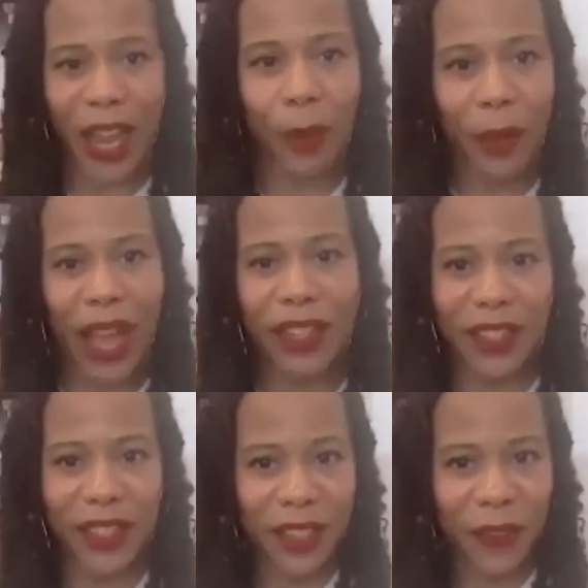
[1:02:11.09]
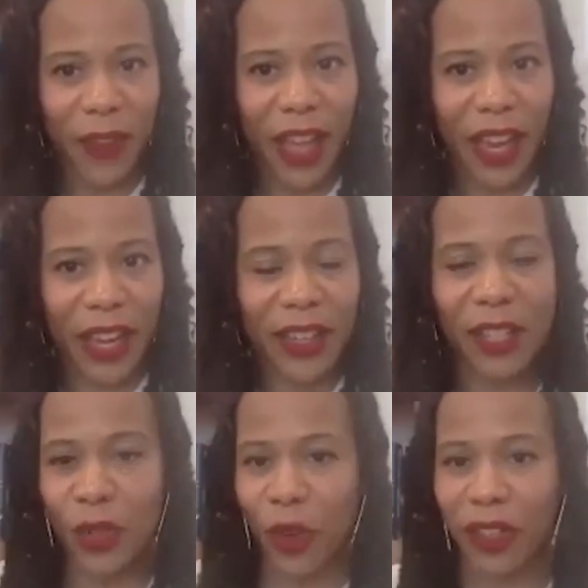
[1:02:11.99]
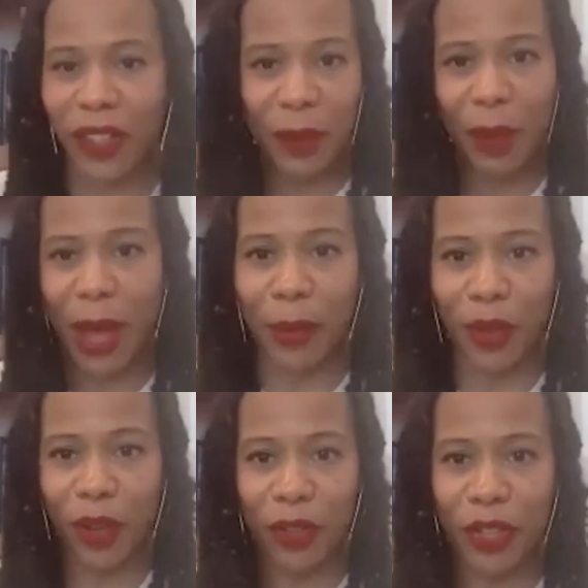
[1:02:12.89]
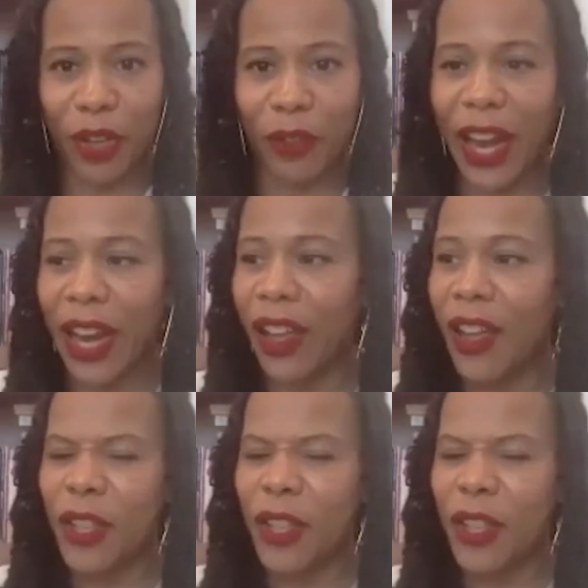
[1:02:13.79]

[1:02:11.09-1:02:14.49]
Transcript: how Blackness is defined historically and in popular culture, right?